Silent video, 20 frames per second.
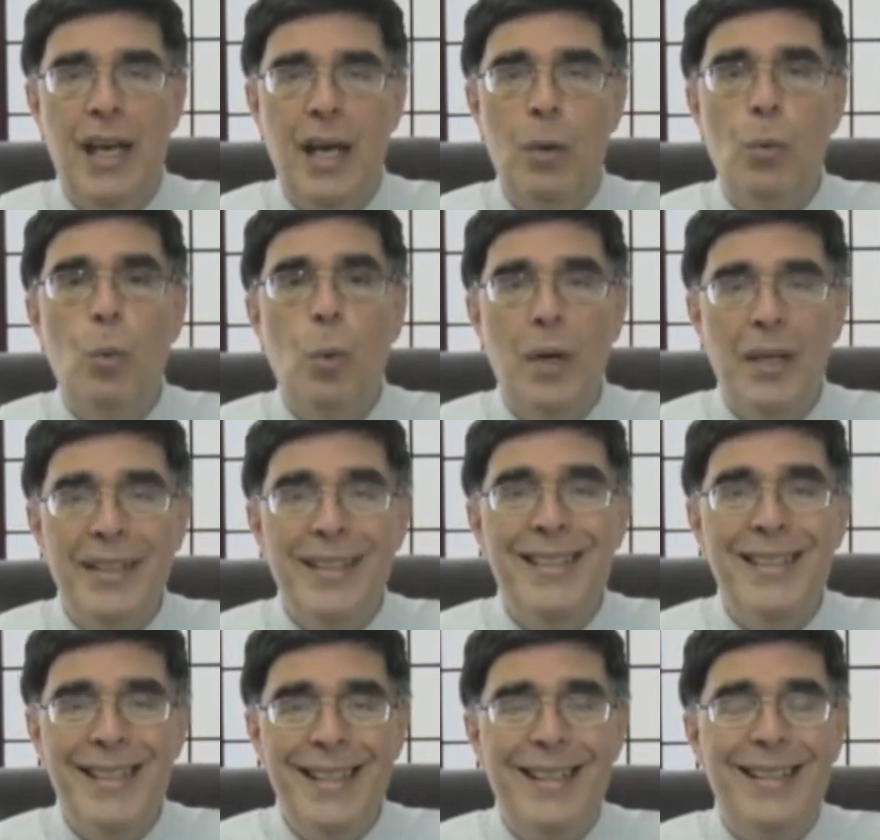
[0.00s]
And
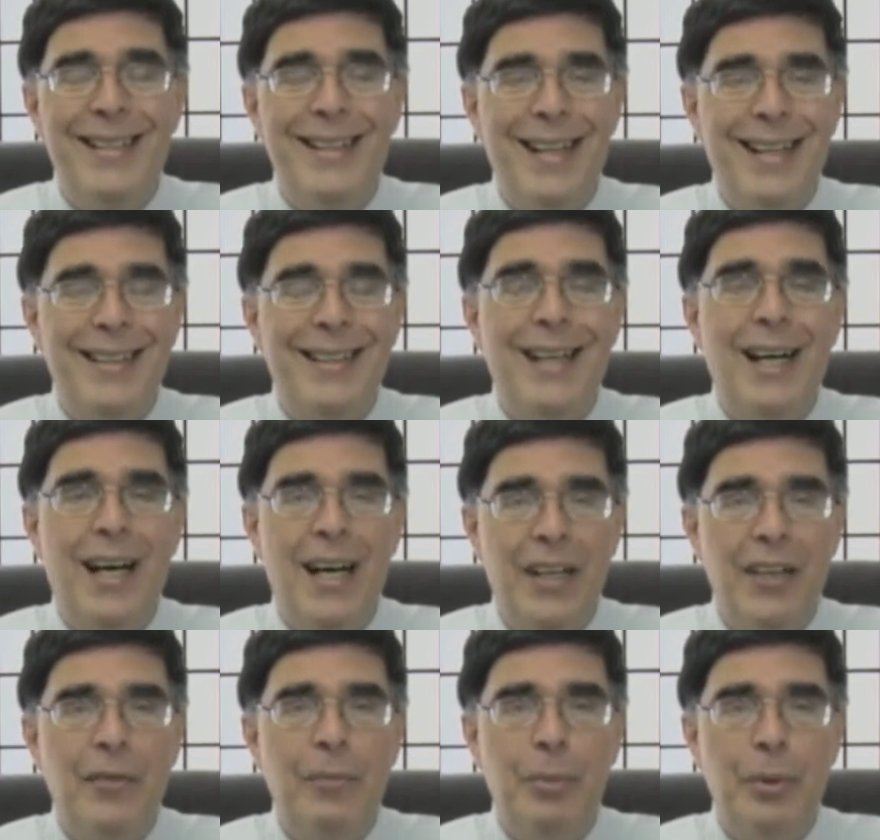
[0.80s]
one did, and that
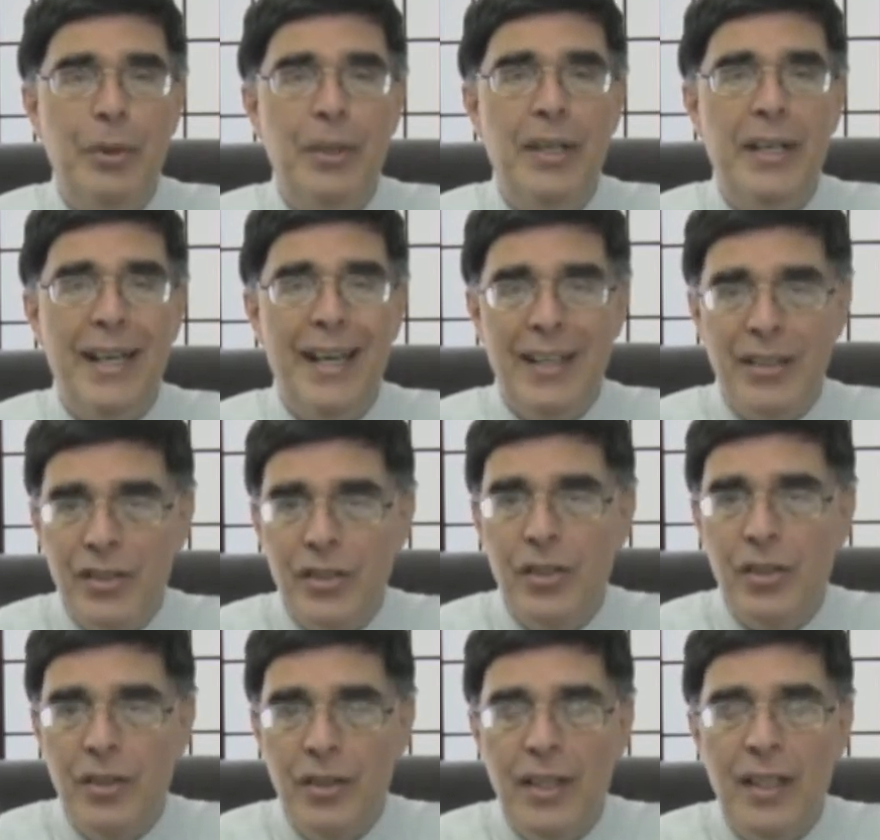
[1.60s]
kind of put an
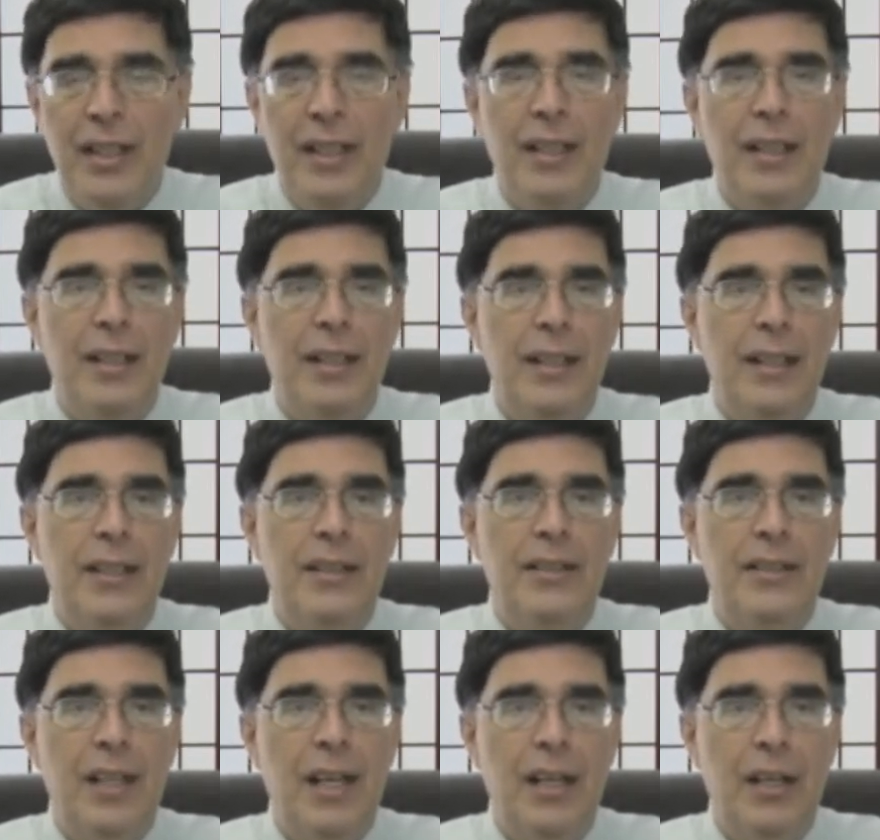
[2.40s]
end to the
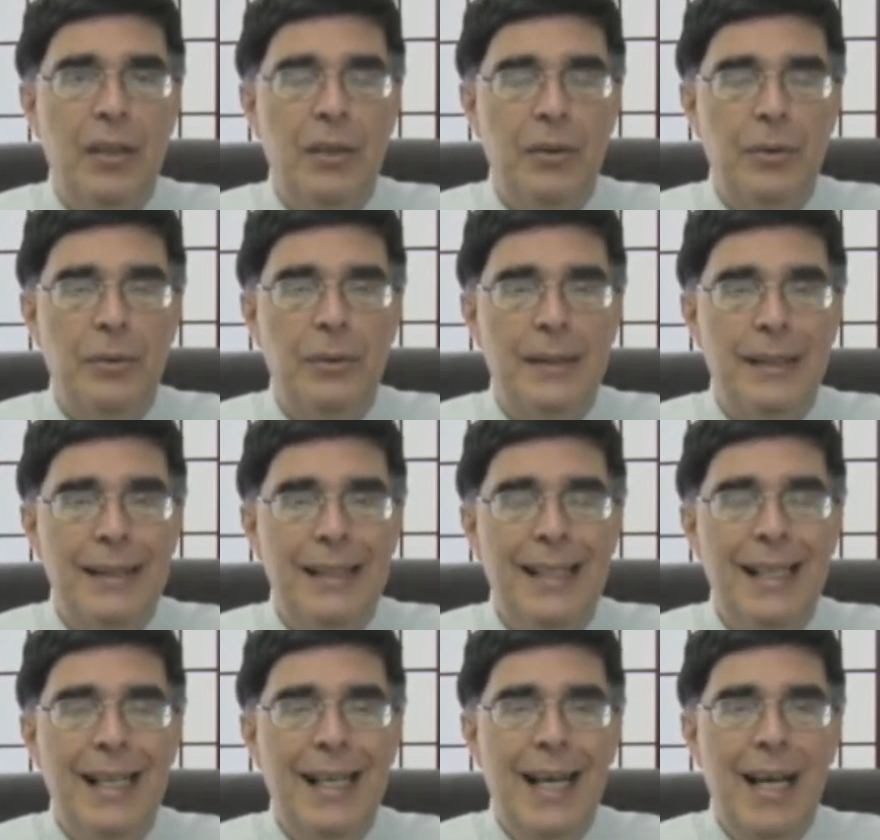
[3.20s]
entire
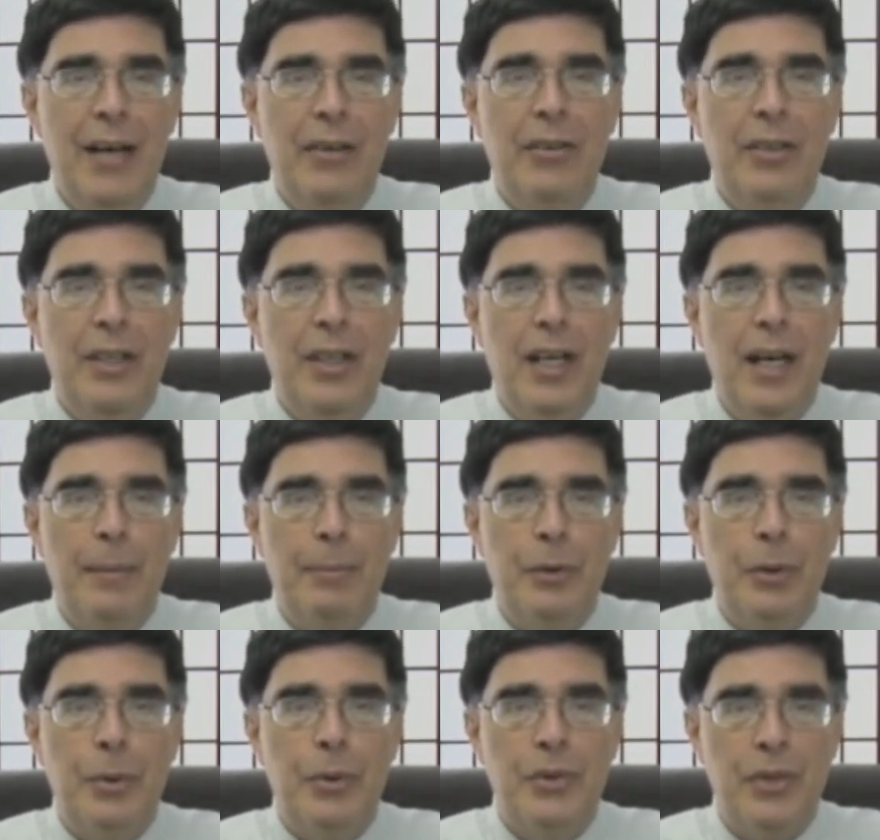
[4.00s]

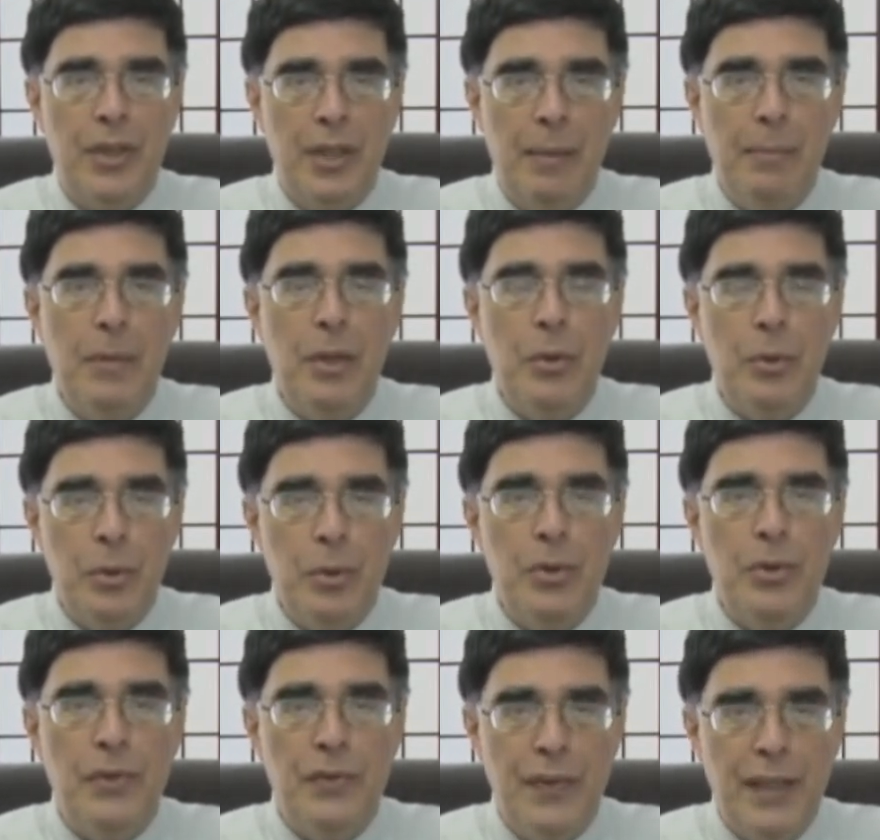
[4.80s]
helicopter as a
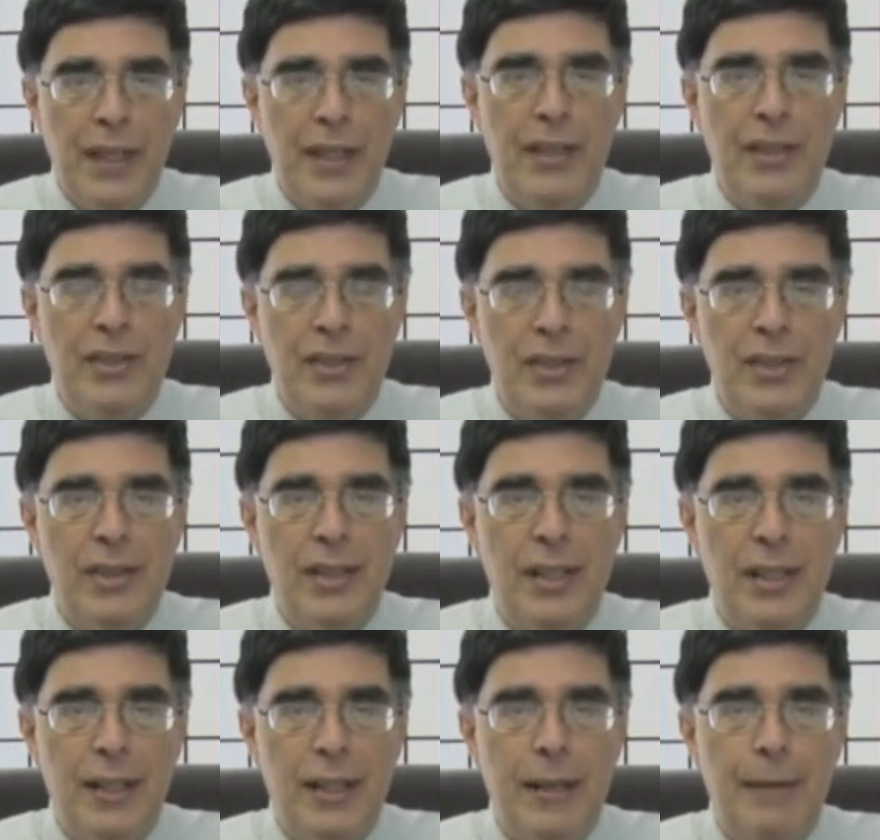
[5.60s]
commuter device
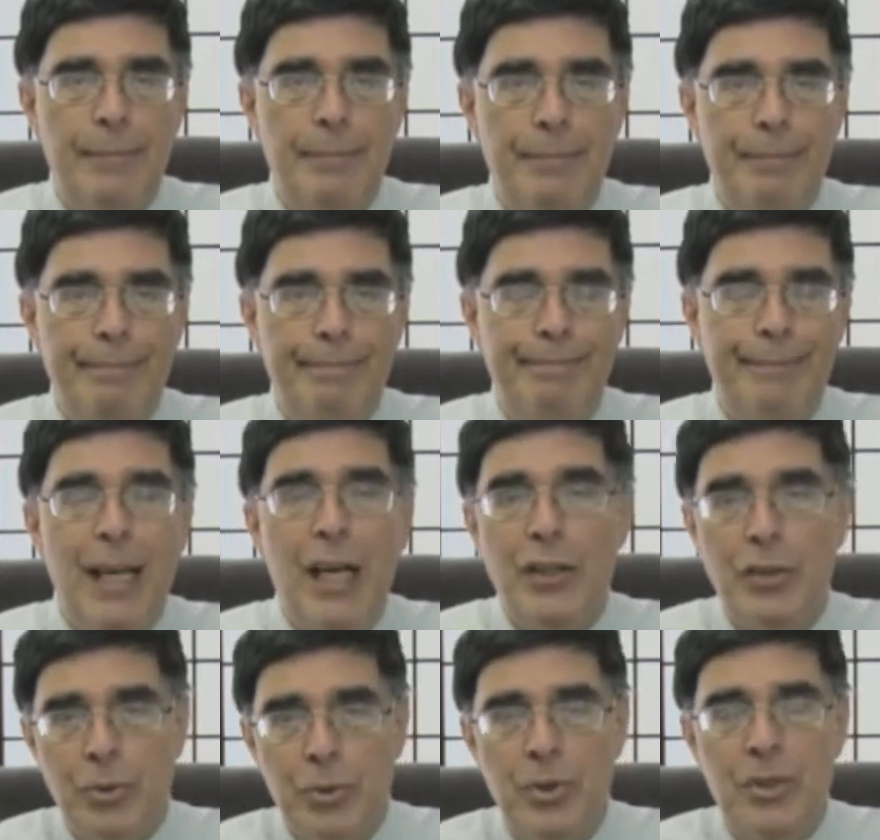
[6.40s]

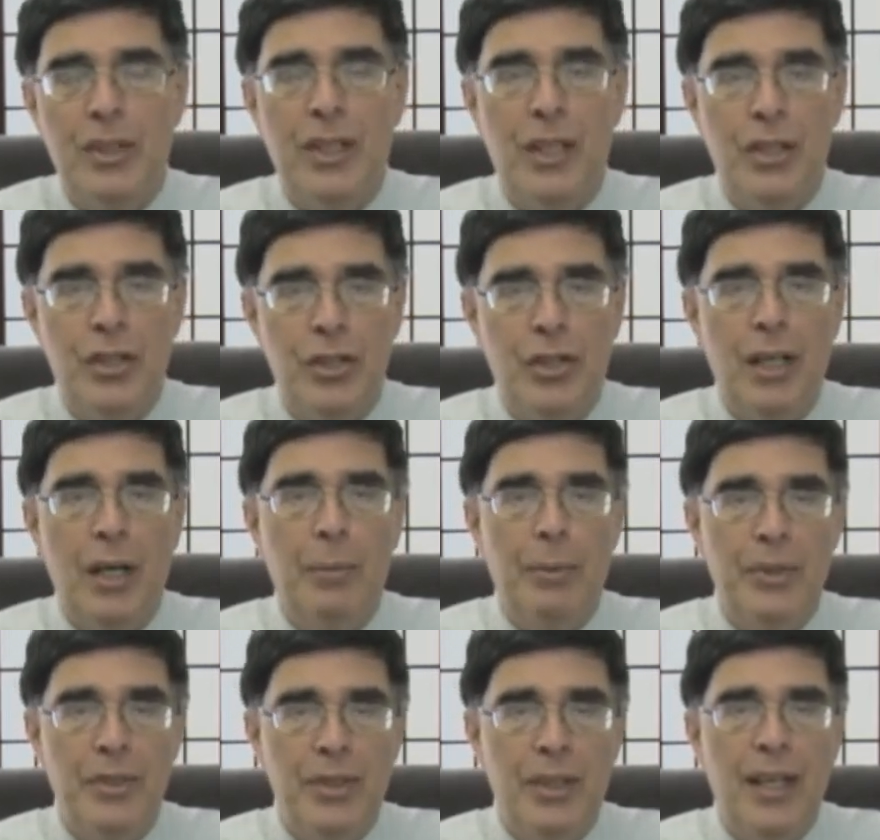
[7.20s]
exercise,
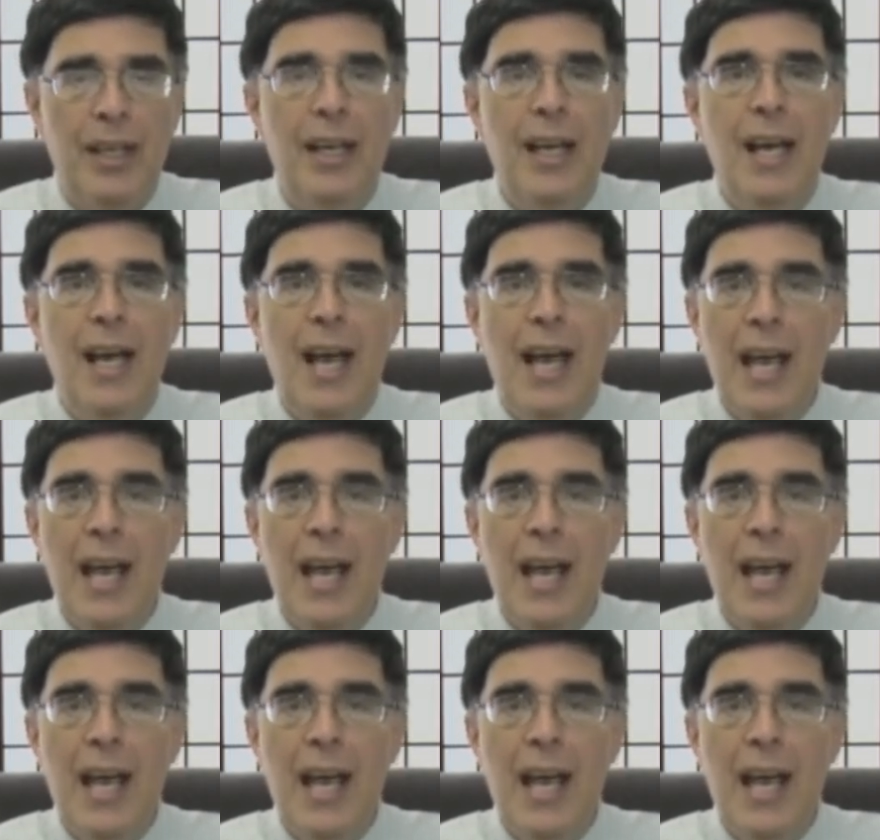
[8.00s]
shall we say.